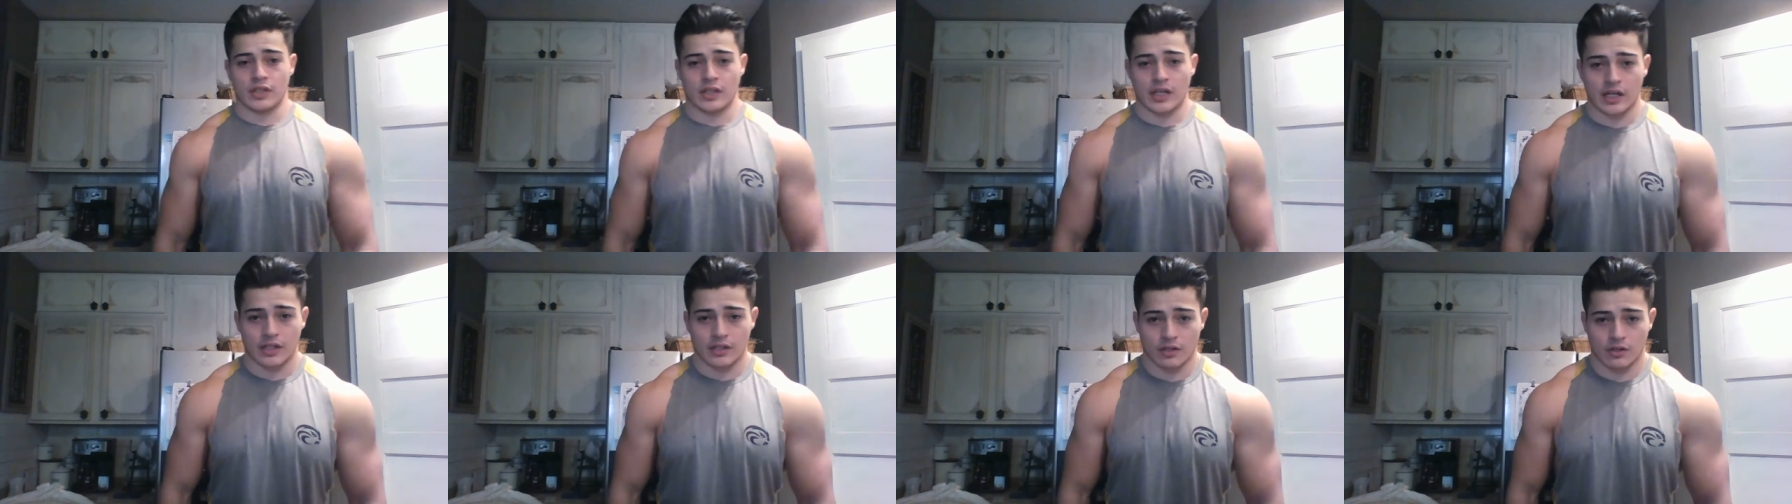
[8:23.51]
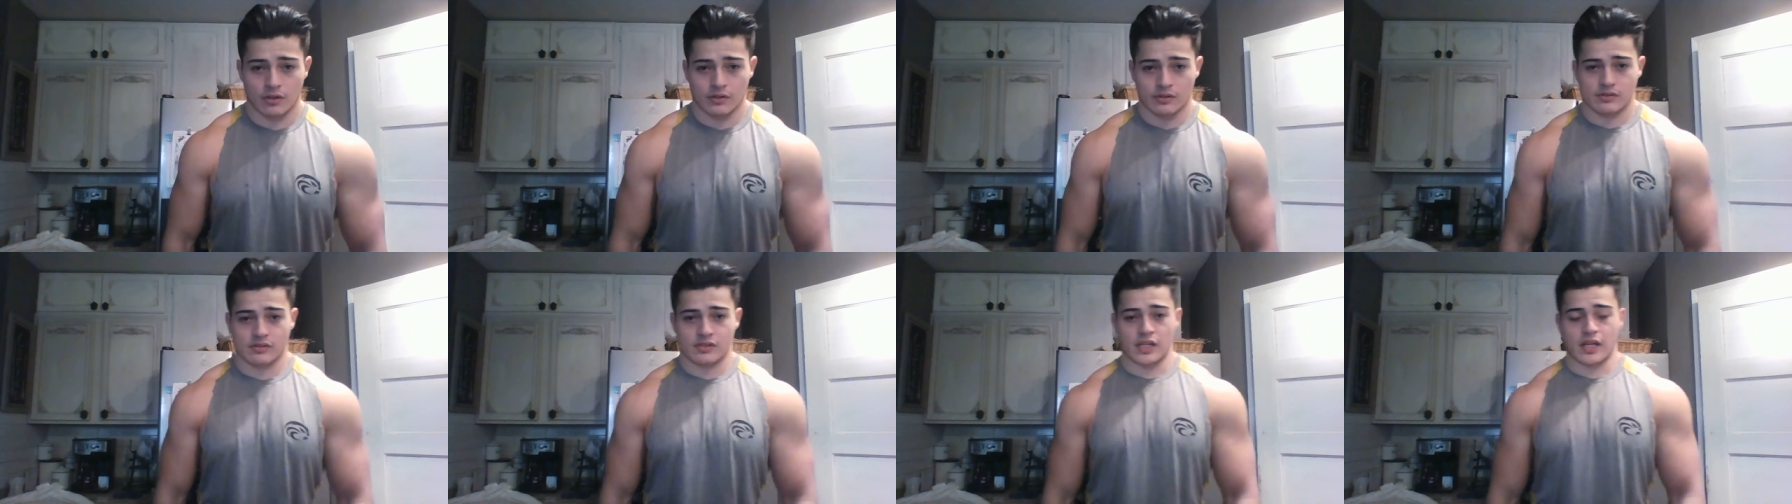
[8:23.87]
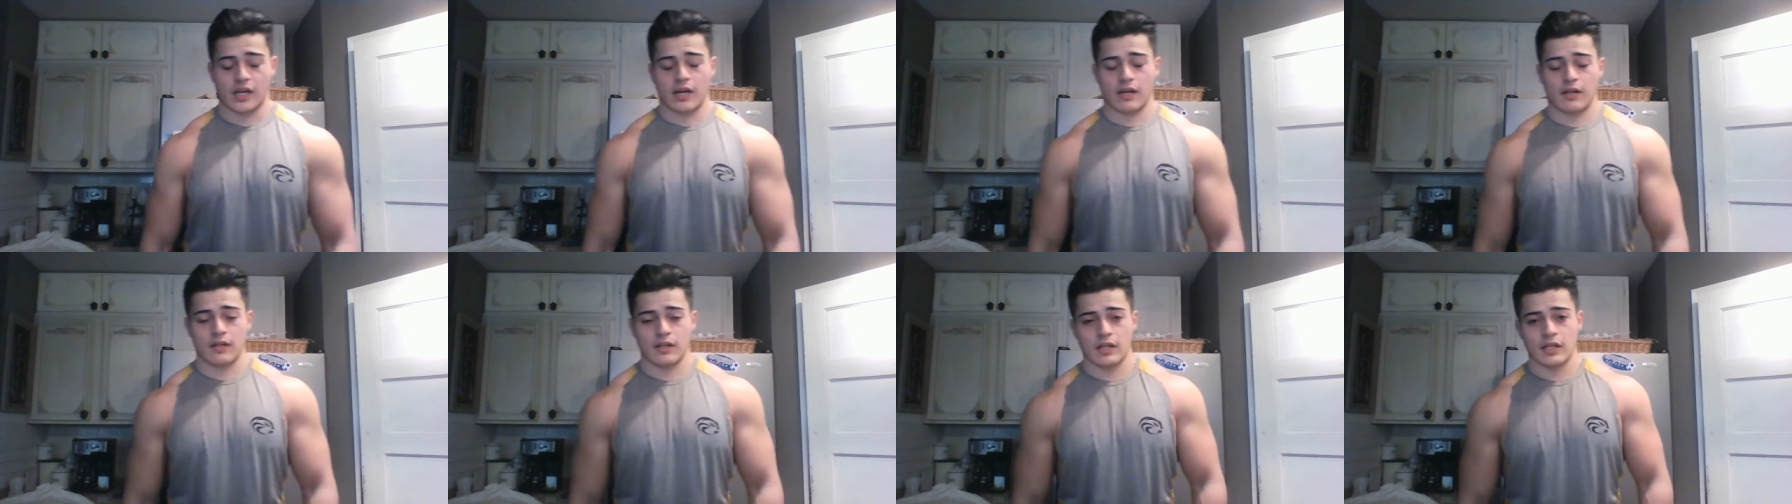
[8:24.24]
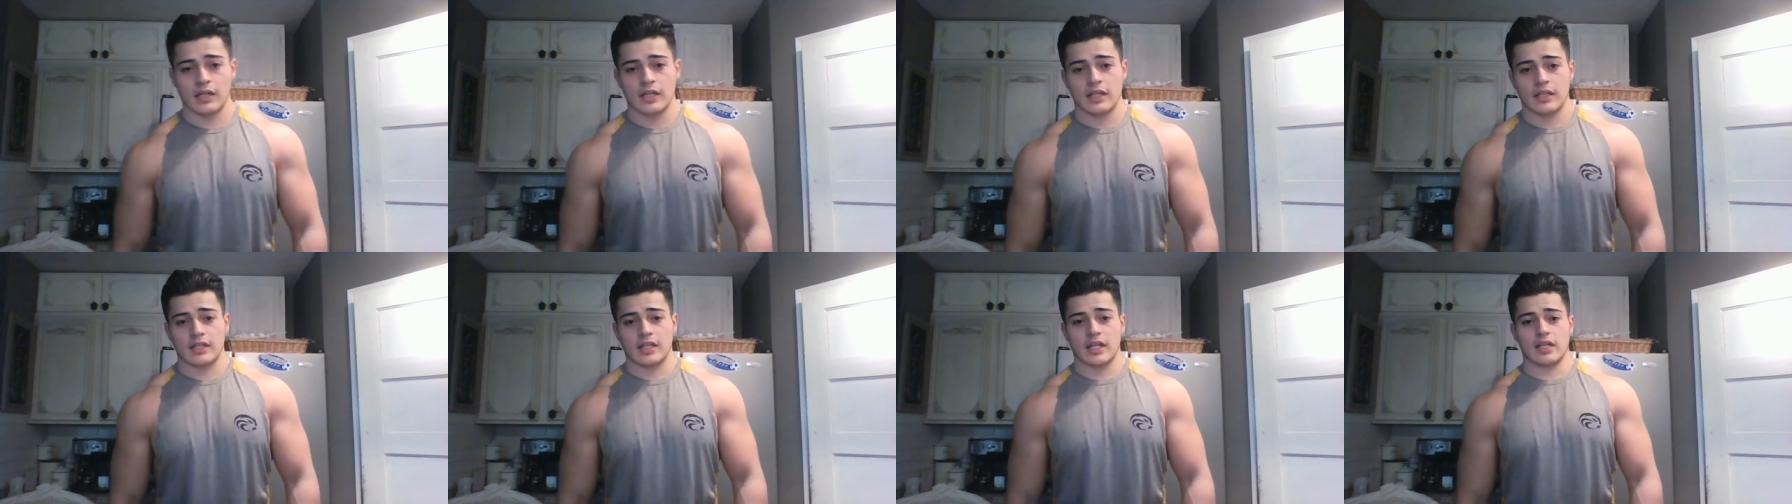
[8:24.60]
and I noticed that
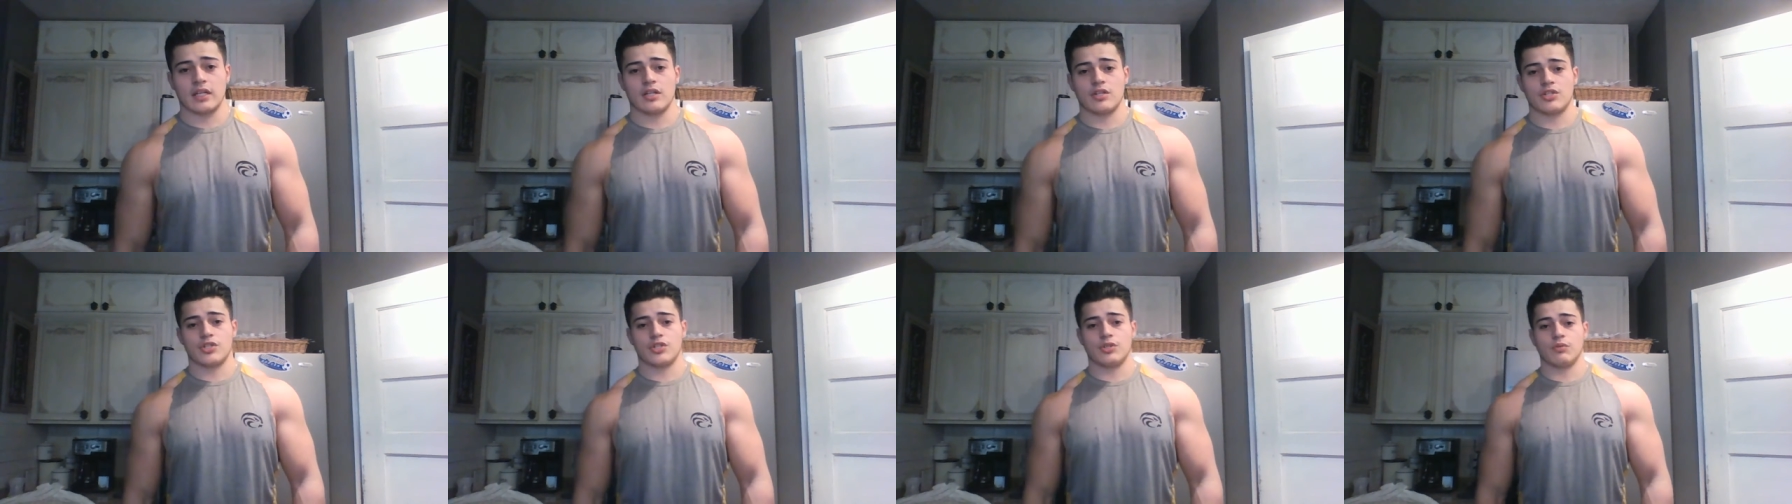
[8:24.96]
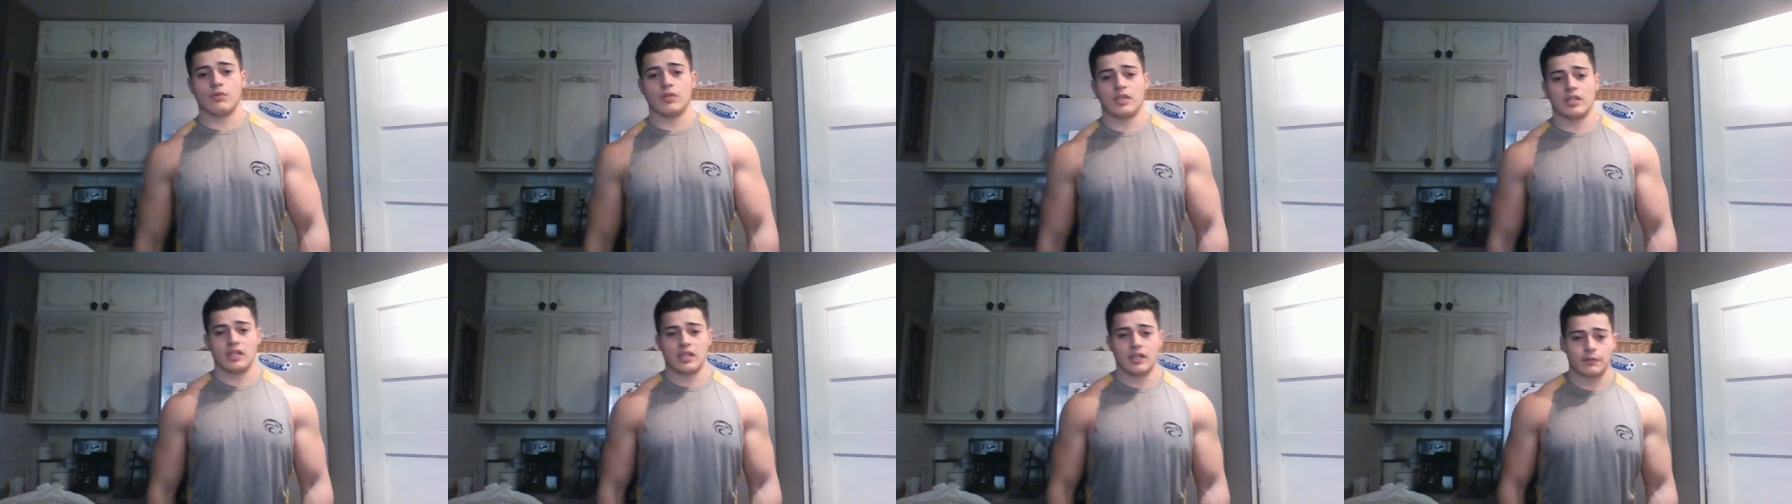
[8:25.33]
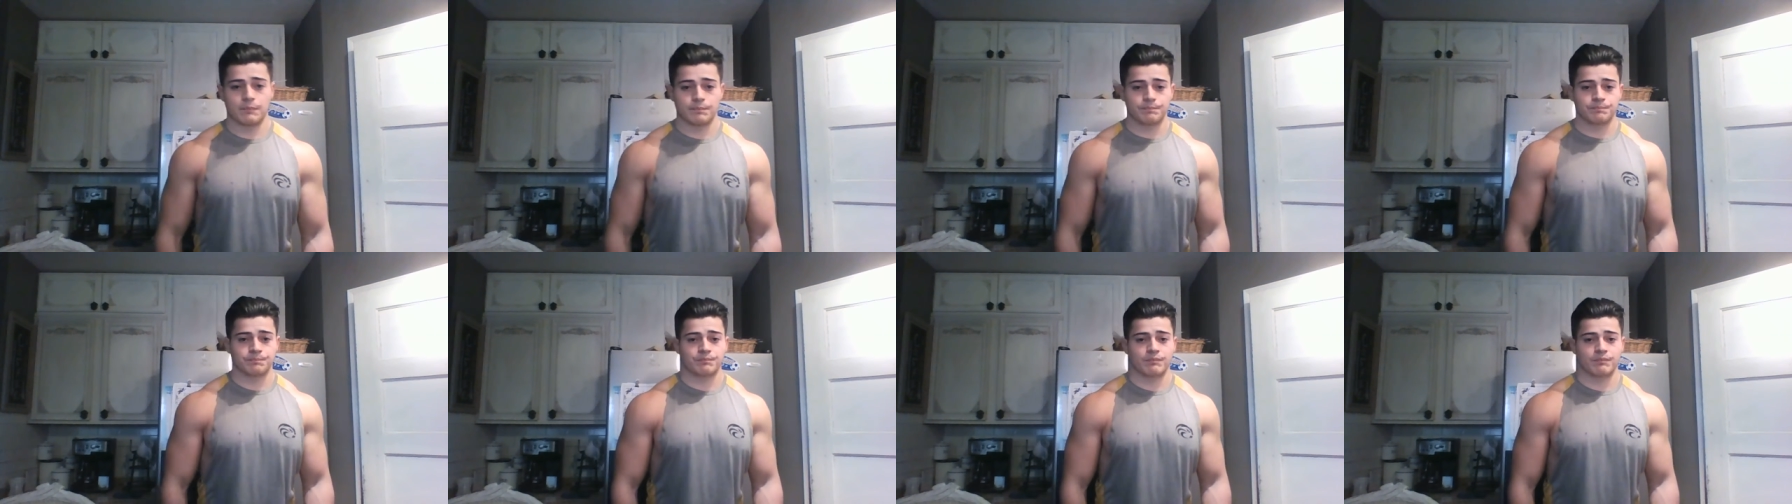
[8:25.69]
issue with it.